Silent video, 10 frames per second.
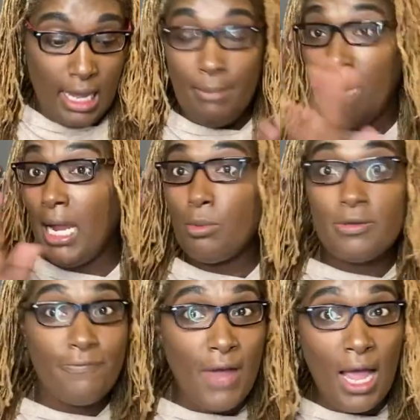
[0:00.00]
And my hair
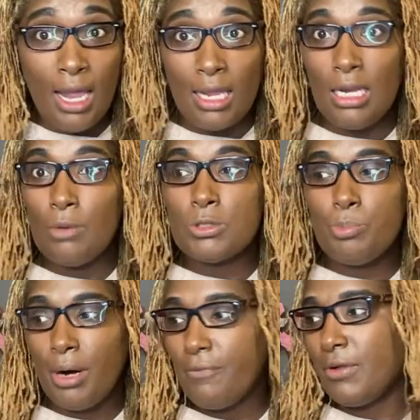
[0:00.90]
was fine. It
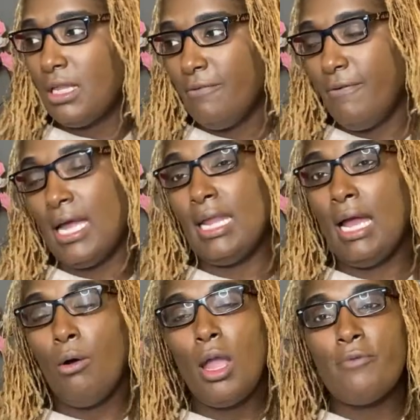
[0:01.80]
was perfectly fine.
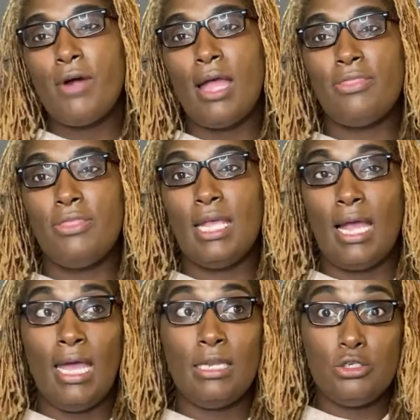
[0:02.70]
However, I
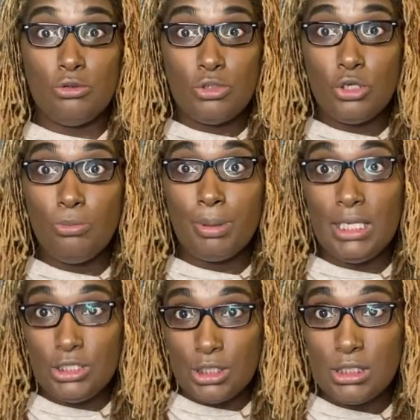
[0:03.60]
think I had to do 2
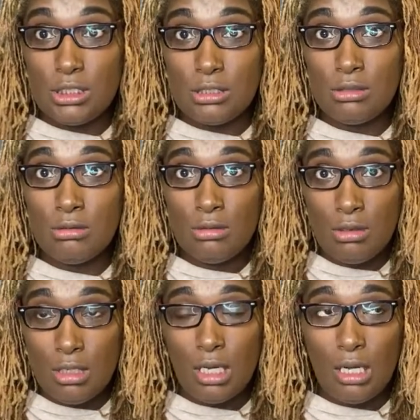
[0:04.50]
bleaches,
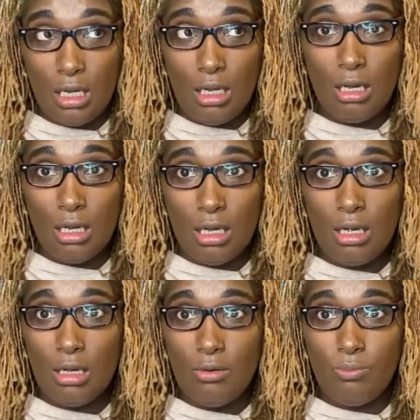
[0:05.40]

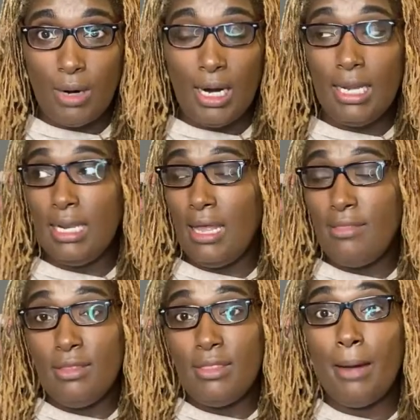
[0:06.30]
right?
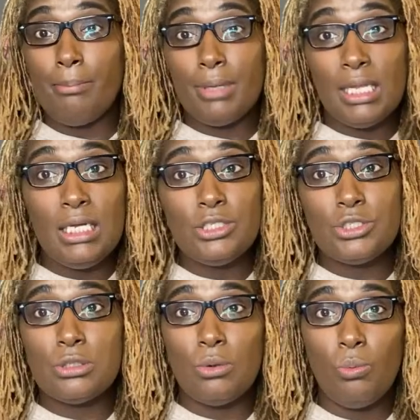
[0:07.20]
And then that
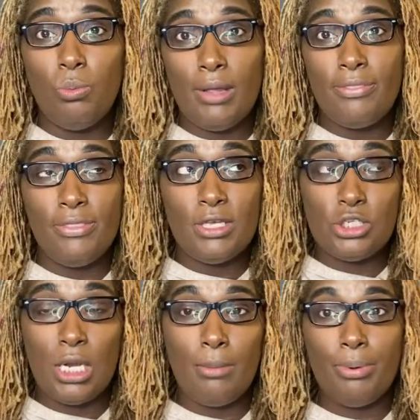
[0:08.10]
bleach with the
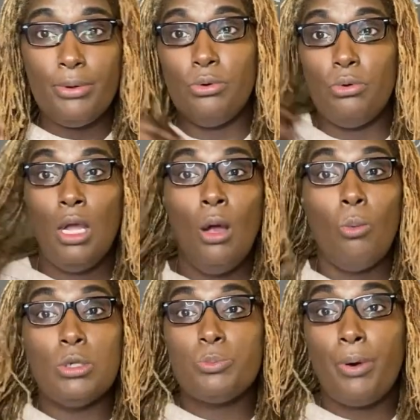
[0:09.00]
shampoo
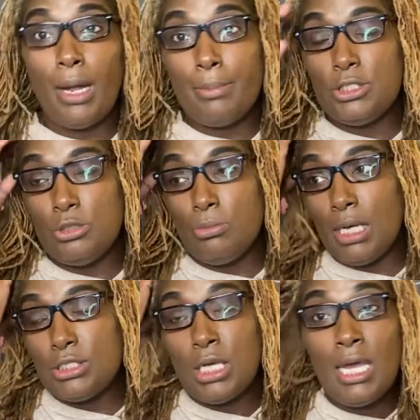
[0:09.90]
was probably too
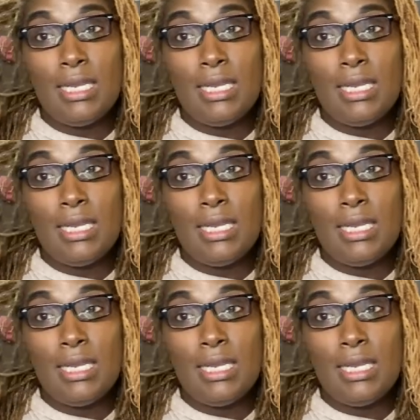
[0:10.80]
much.